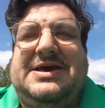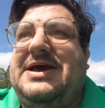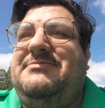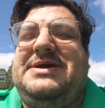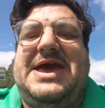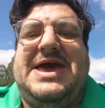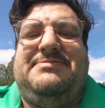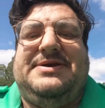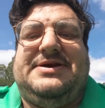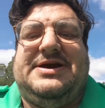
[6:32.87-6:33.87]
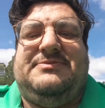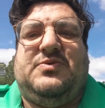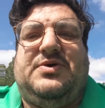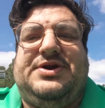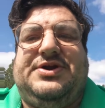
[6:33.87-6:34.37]
I'd be happy to come to
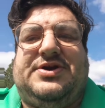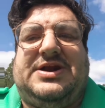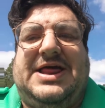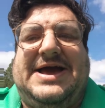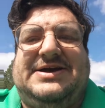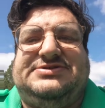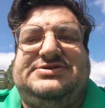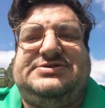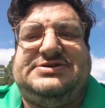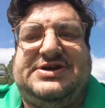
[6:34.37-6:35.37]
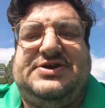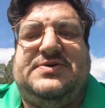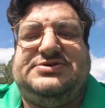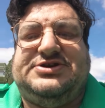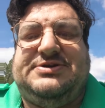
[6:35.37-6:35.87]
one of your classes because I
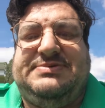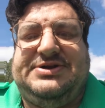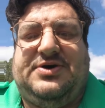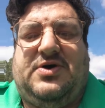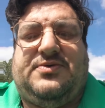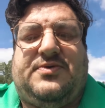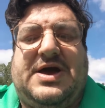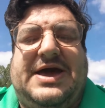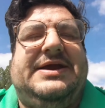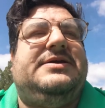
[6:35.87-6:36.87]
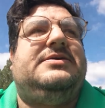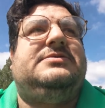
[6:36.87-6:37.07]
know it's going to be taught right.